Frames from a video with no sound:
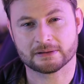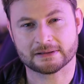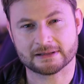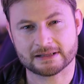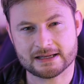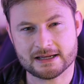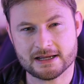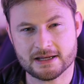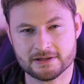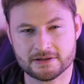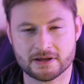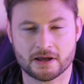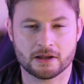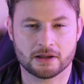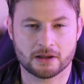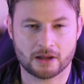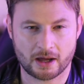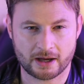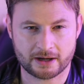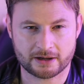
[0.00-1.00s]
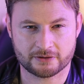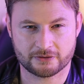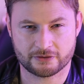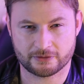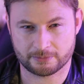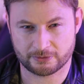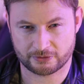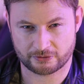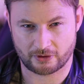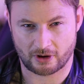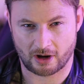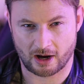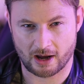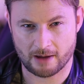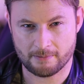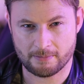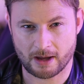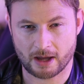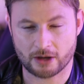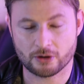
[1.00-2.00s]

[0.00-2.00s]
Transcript: please like and subscribe,